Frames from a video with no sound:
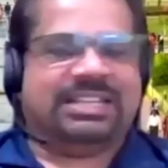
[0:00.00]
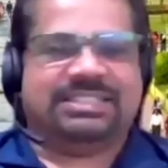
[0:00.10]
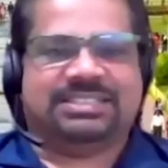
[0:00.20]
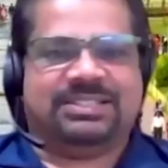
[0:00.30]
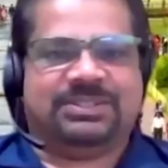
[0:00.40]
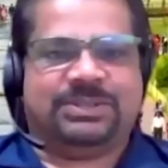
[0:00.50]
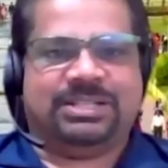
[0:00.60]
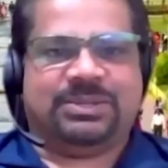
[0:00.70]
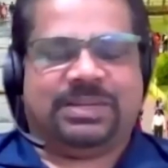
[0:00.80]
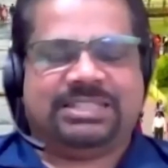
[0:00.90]
that's a
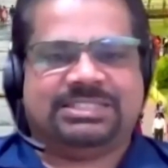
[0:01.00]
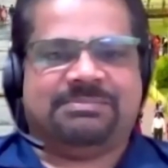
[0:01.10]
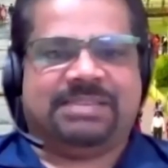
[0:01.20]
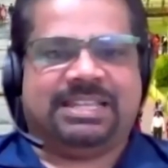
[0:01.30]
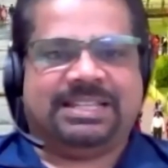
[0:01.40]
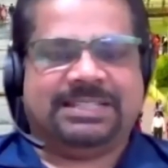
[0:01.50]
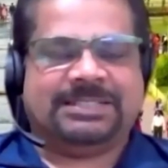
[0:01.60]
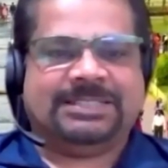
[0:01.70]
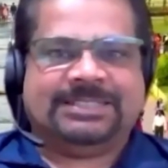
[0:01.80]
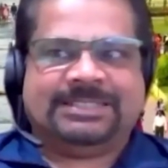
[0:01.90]
loaded question, man.
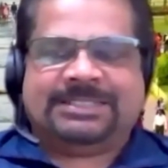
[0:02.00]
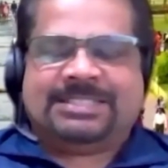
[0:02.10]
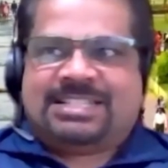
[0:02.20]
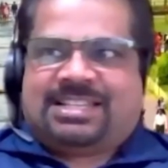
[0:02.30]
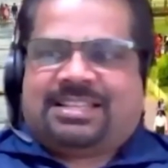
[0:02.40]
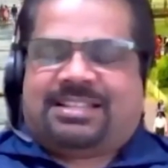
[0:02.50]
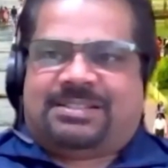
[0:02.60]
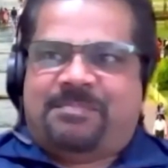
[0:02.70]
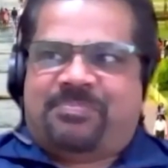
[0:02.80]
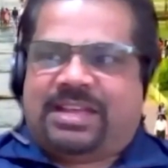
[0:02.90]

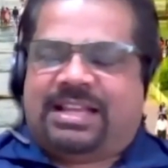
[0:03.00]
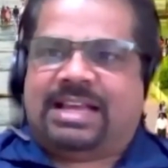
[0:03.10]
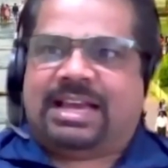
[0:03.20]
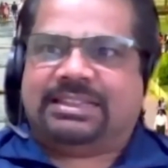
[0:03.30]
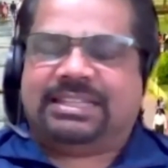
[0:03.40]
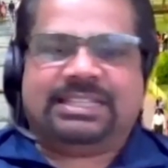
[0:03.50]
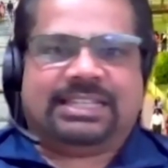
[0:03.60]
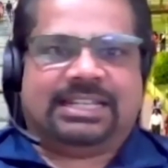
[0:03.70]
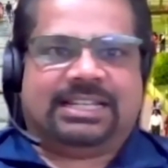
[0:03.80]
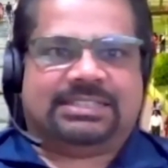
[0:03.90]
I
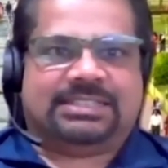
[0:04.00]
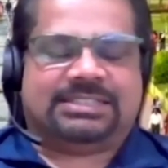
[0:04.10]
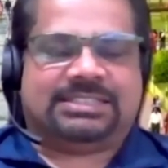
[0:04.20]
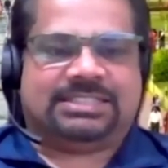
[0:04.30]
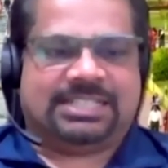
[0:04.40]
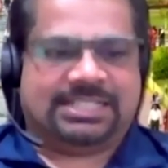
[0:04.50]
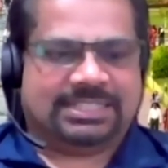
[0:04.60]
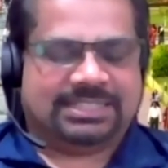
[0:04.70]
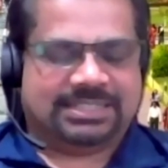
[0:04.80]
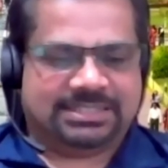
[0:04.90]
think
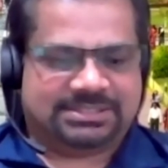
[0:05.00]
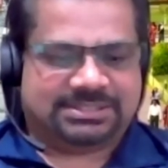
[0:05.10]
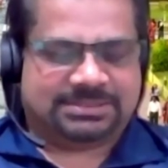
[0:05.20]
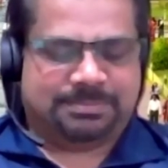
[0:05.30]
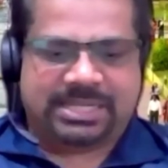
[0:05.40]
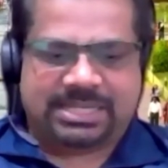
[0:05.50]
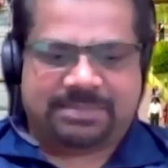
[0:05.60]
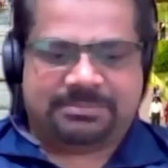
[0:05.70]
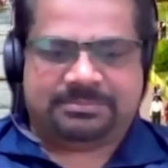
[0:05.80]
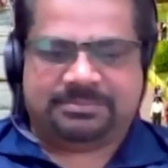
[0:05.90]
it's
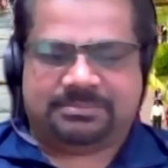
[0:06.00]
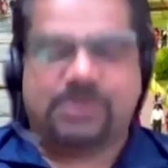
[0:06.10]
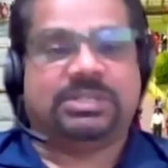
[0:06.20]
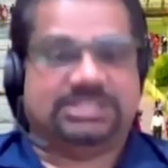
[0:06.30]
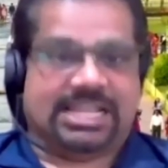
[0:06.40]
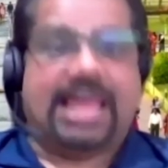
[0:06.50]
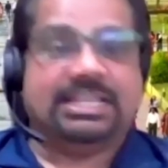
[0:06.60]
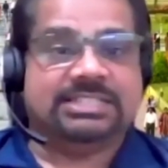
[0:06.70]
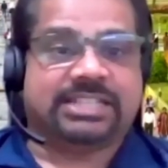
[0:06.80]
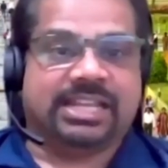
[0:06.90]
become more
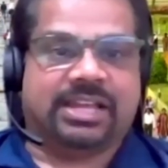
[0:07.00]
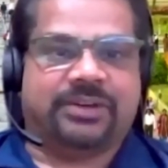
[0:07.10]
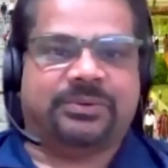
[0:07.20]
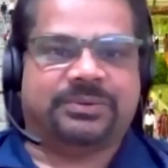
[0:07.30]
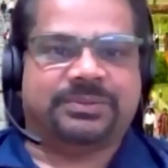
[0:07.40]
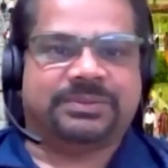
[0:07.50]
challenging now,